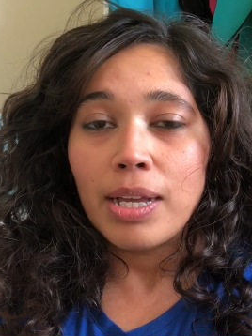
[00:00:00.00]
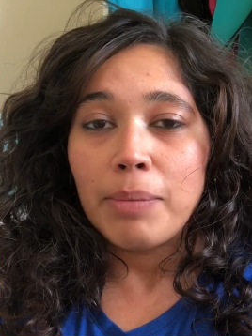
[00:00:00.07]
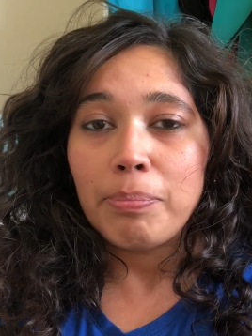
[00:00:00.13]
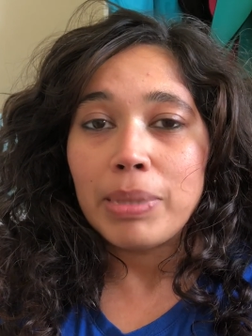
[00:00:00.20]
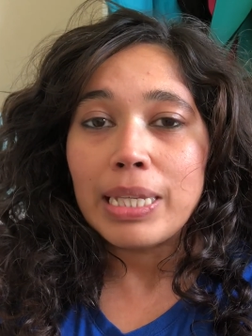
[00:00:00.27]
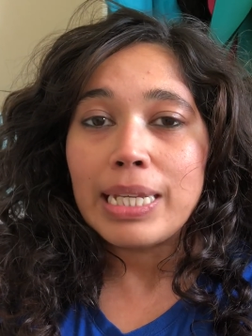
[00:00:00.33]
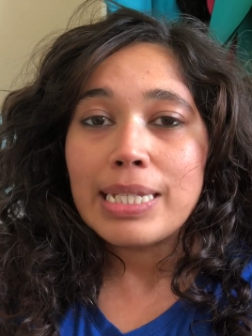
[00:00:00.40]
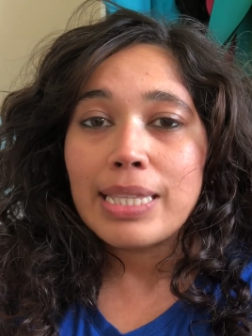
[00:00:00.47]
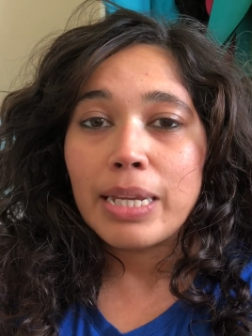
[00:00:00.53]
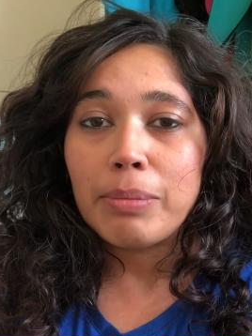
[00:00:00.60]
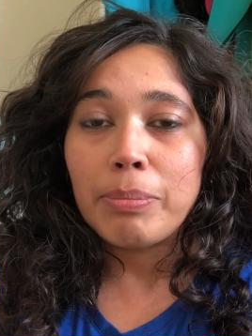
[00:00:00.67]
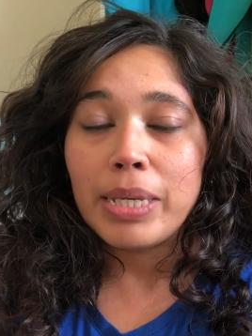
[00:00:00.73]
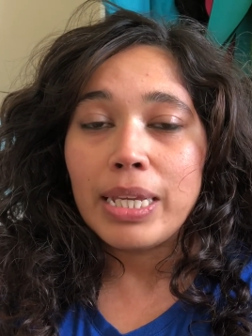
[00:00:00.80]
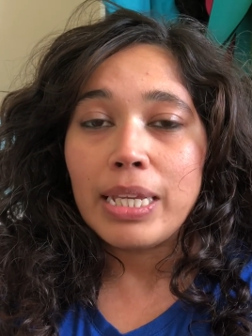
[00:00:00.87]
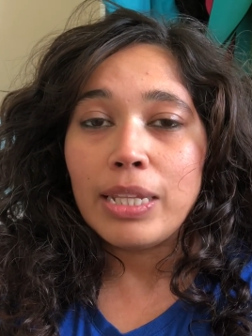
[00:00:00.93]
please let
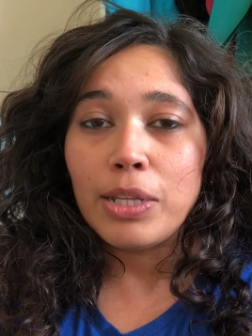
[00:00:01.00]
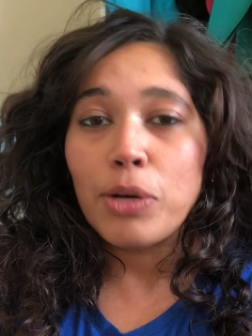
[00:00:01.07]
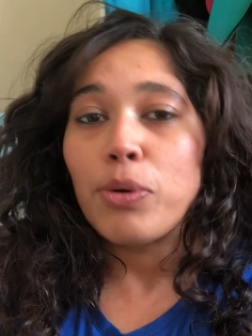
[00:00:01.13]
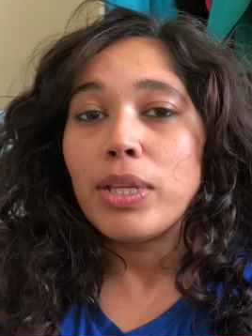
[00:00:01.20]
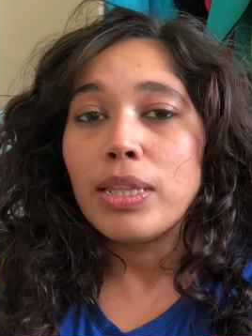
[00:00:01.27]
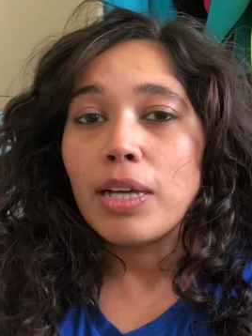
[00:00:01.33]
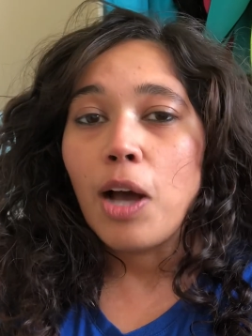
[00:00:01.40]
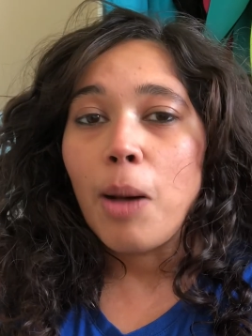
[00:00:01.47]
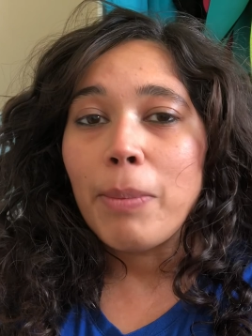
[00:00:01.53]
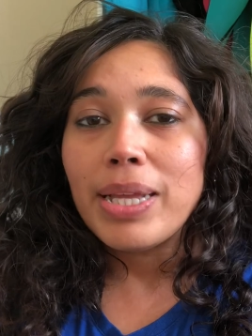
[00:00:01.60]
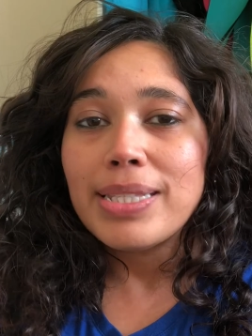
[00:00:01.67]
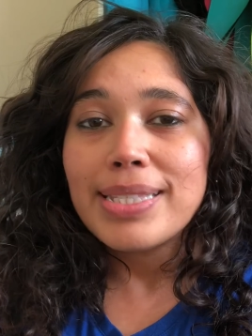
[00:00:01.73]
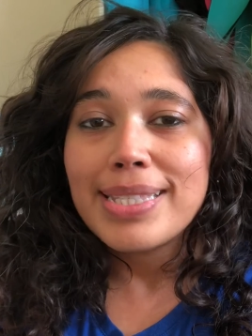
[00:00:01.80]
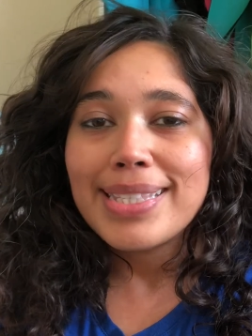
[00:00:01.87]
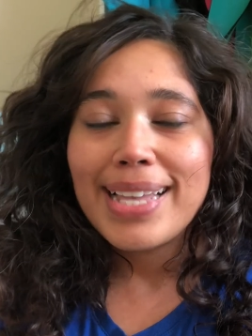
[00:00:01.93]
me know in the
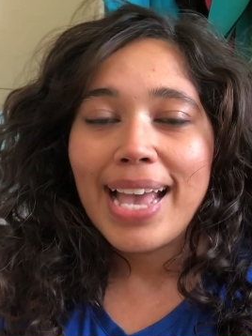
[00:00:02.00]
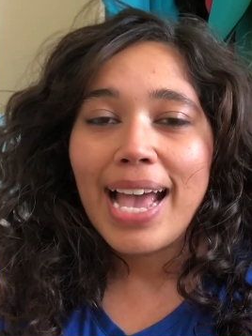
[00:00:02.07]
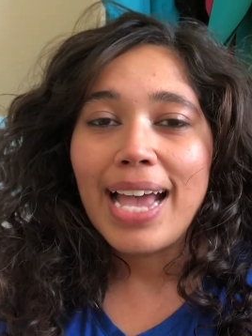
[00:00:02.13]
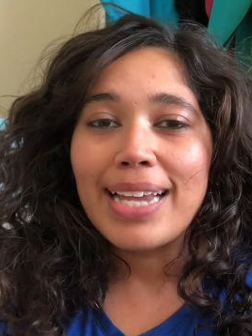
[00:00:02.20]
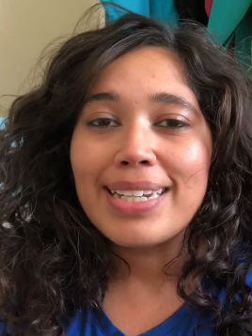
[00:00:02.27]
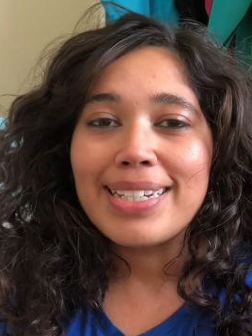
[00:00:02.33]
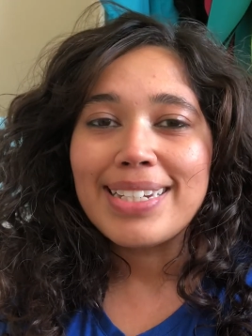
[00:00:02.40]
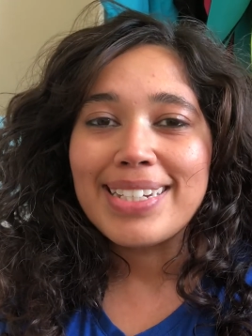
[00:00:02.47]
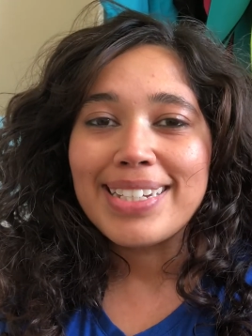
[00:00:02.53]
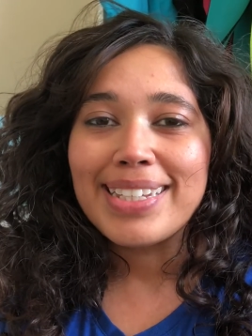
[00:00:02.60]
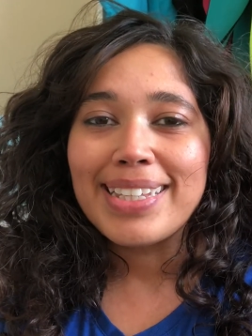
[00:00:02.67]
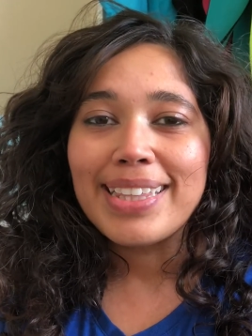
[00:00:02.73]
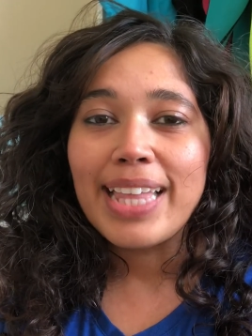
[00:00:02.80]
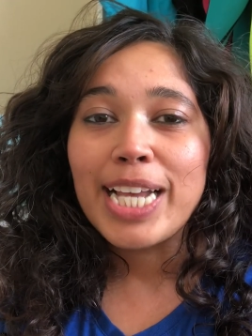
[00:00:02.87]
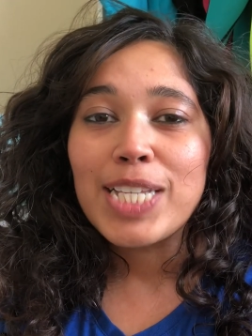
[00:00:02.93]
comments, and
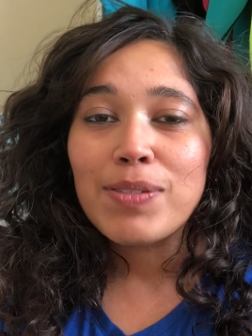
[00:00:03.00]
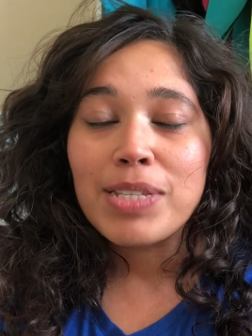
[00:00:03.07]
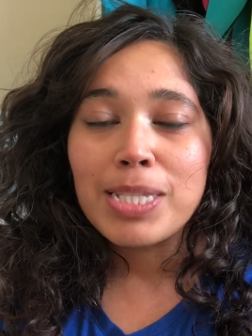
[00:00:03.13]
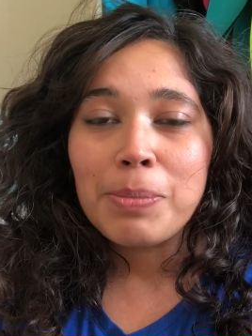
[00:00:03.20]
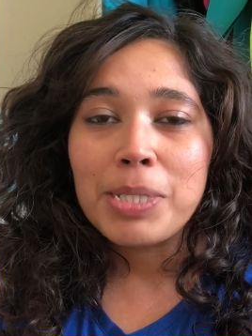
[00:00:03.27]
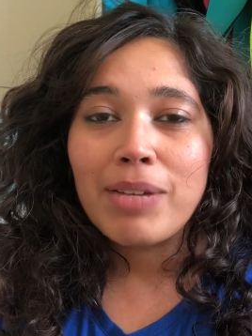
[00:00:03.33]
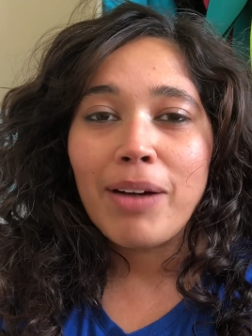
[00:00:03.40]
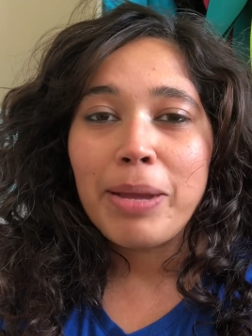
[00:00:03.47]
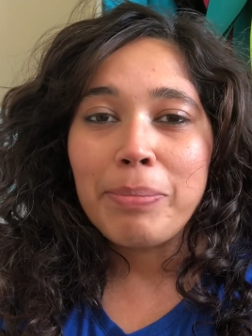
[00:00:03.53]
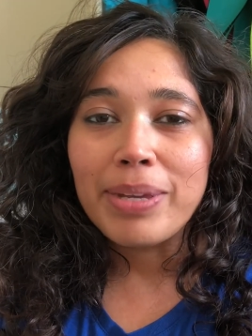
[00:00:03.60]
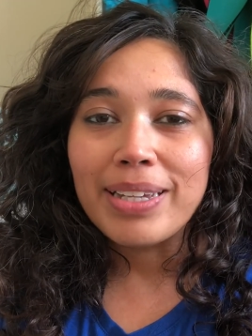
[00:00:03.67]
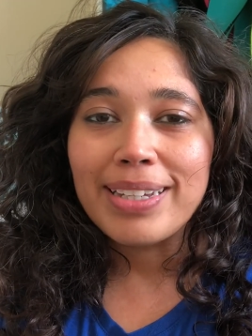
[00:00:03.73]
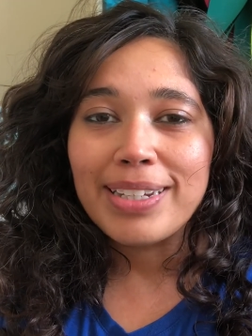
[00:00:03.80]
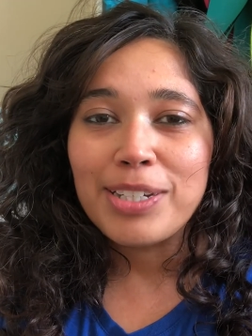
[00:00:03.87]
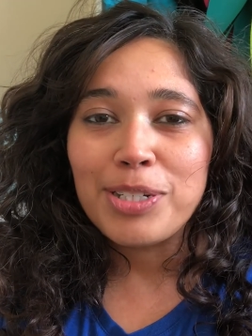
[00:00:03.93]
thanks for
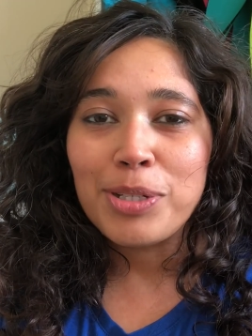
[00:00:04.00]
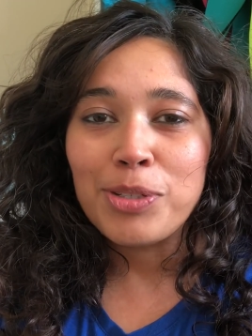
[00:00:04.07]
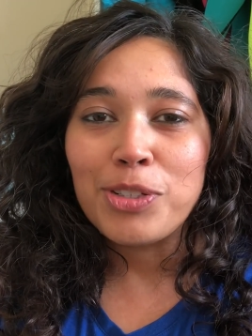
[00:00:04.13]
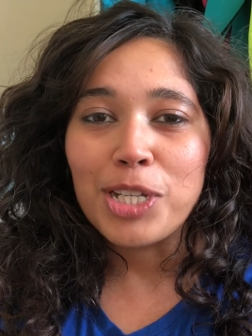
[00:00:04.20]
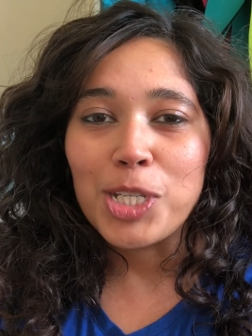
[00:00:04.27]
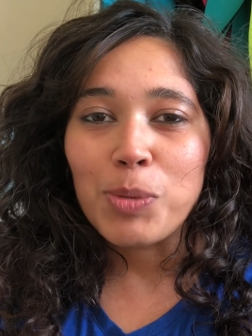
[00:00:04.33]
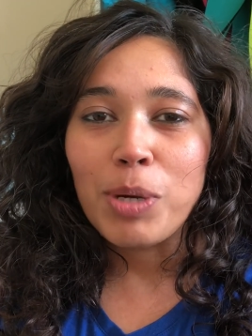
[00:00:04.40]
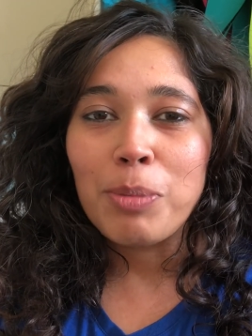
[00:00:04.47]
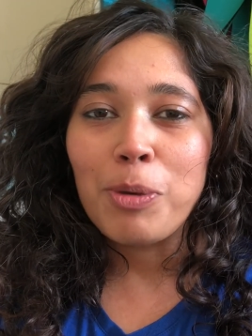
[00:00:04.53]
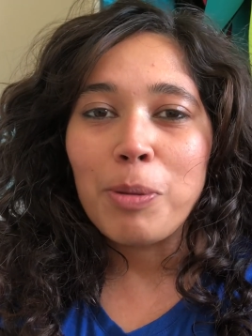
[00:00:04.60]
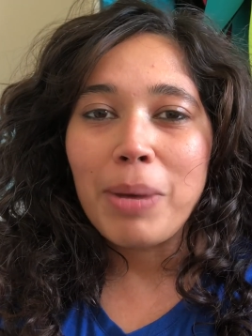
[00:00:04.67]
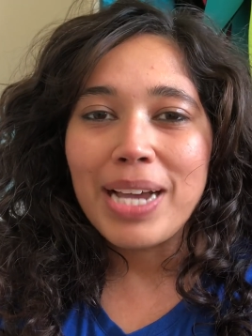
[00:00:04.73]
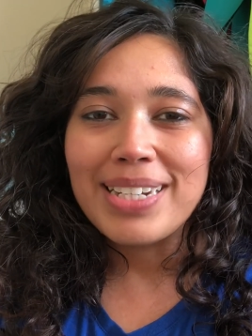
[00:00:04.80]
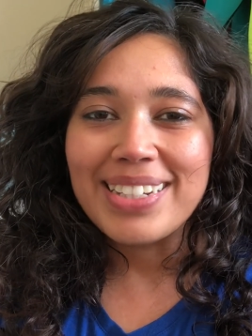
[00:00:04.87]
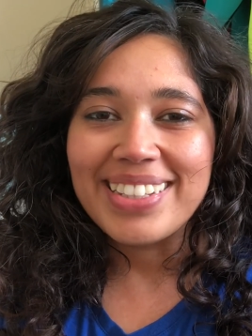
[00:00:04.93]
subscribing to Just One More
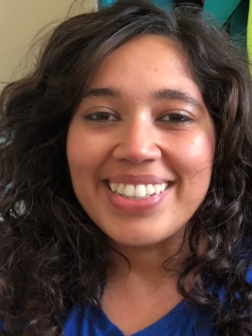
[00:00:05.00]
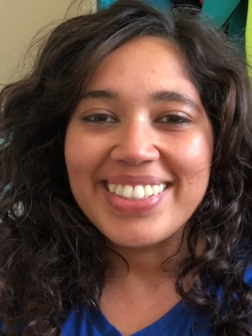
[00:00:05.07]
Paddle.